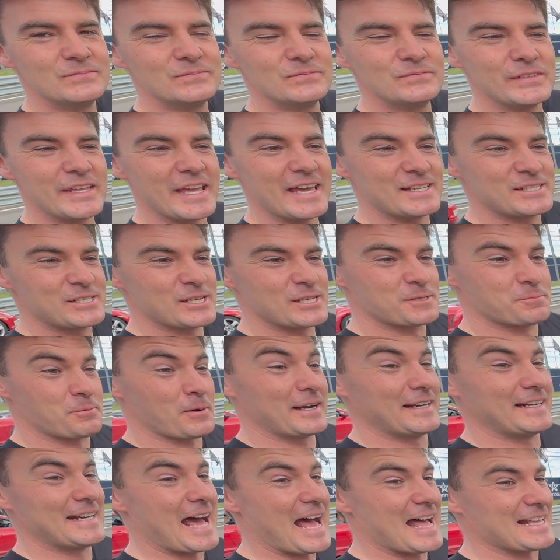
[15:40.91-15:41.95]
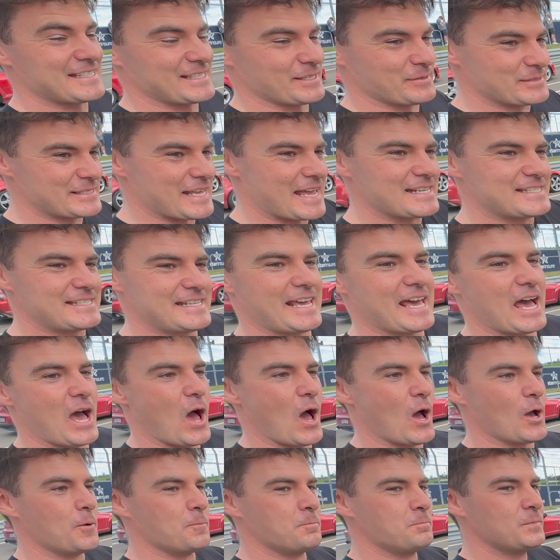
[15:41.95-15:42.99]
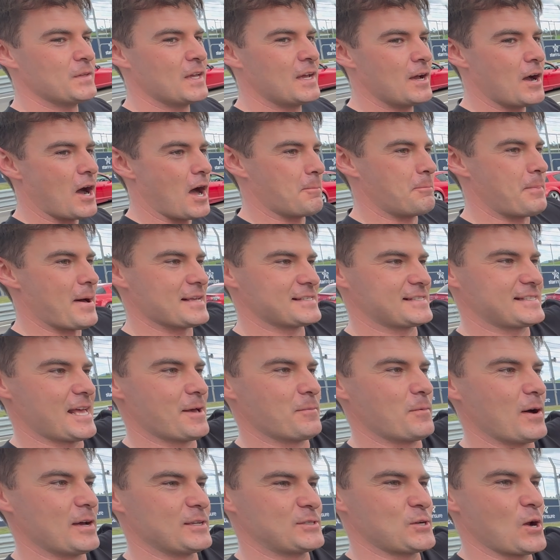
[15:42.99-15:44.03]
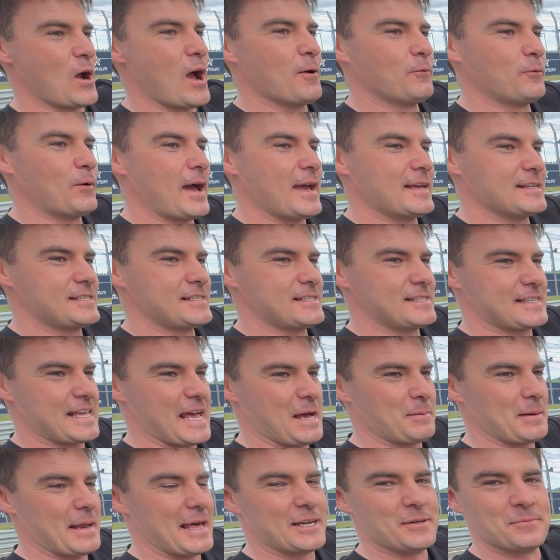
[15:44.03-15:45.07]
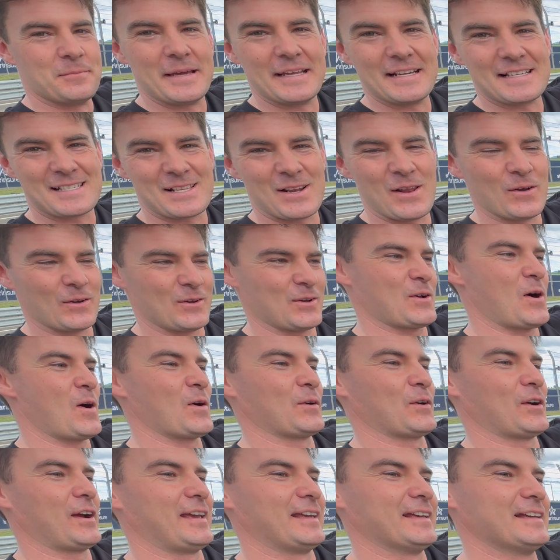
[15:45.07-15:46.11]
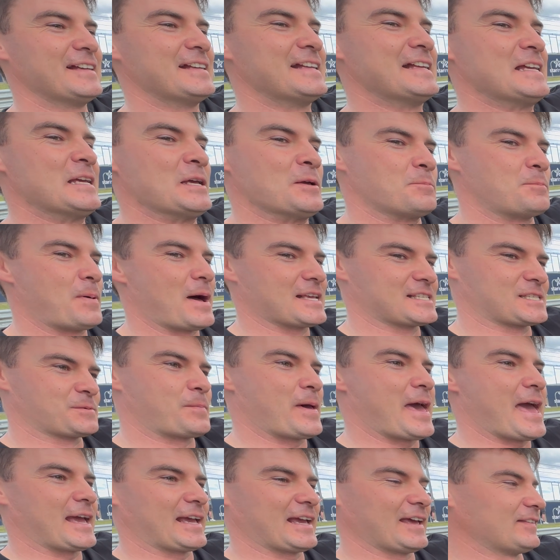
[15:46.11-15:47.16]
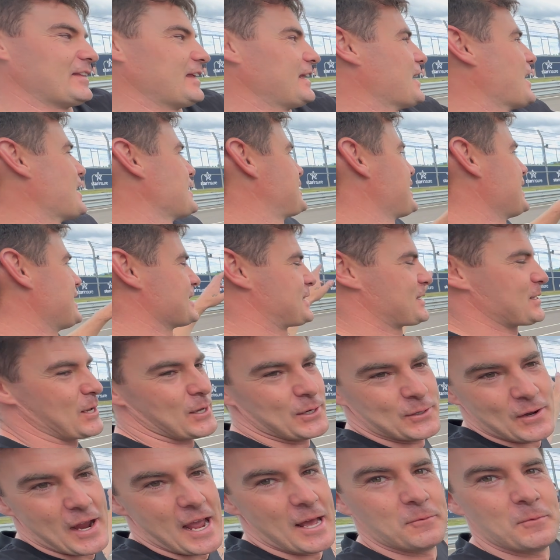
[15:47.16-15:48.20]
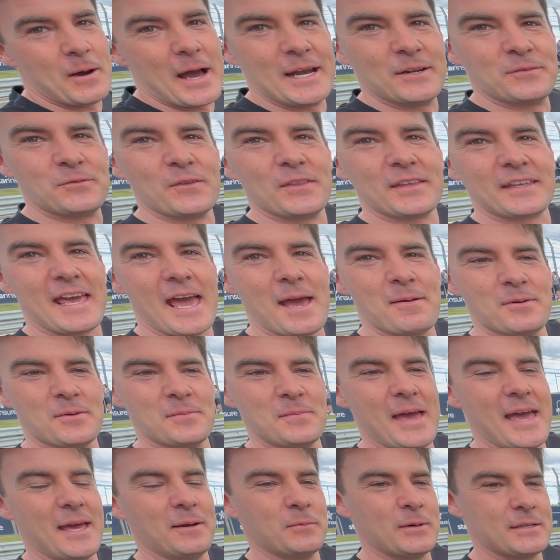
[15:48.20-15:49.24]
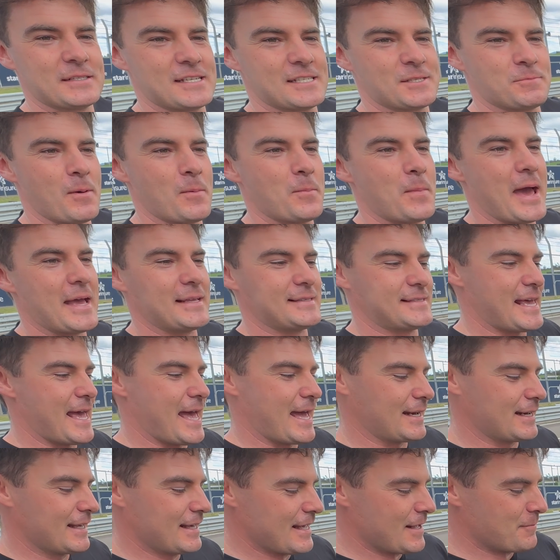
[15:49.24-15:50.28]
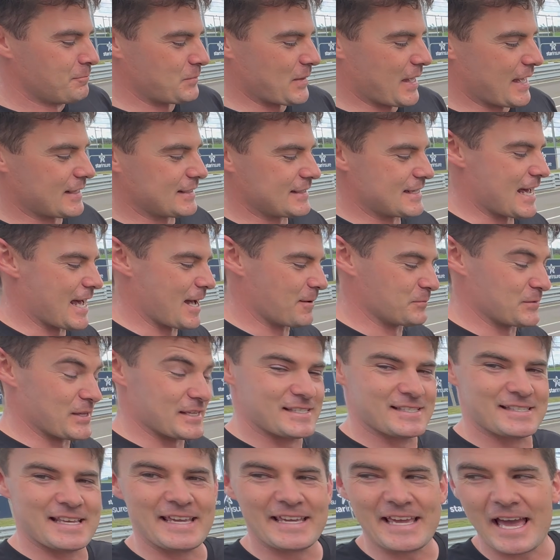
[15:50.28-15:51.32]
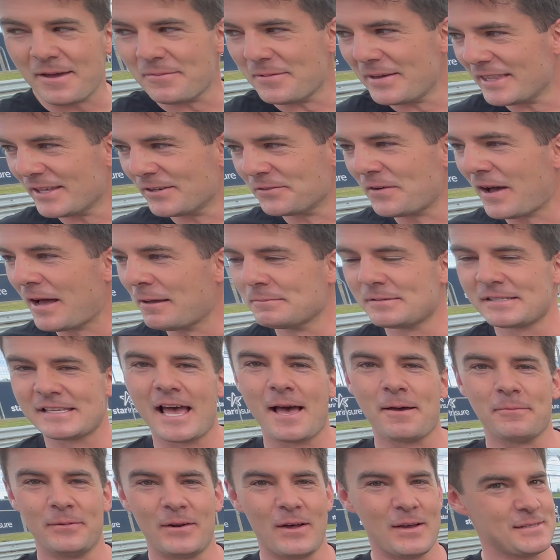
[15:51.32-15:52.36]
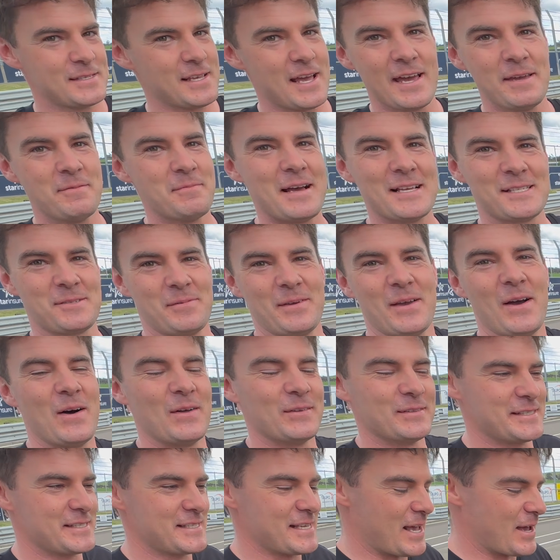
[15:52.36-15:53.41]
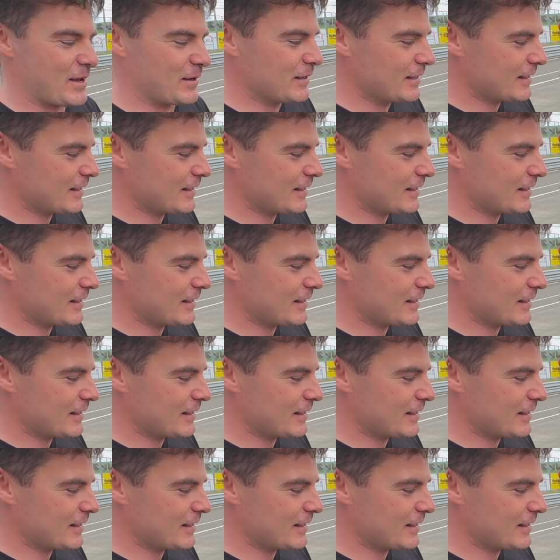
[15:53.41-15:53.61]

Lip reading: yeah, she was pretty nuts. It was actually at home. I buzzed down my driveway, it's just a couple hundred metres long of concrete, buzzed back, and then I actually turned around, waited for the cameraman, which is my mate Dan, and he gave me the thumbs up, and I was like, he must be on. So,